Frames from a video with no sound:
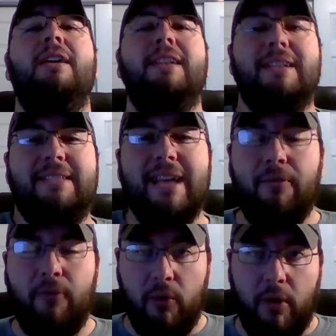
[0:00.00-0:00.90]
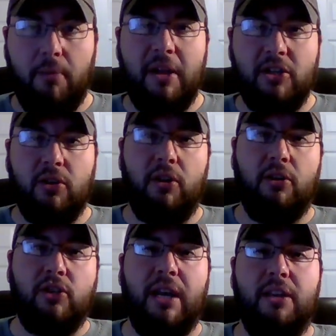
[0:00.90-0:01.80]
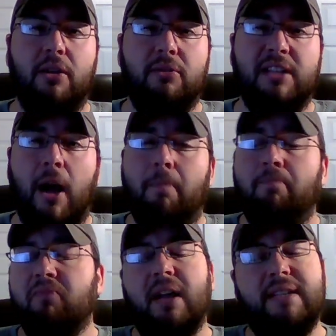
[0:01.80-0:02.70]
You definitely want to make sure that you're checking those out.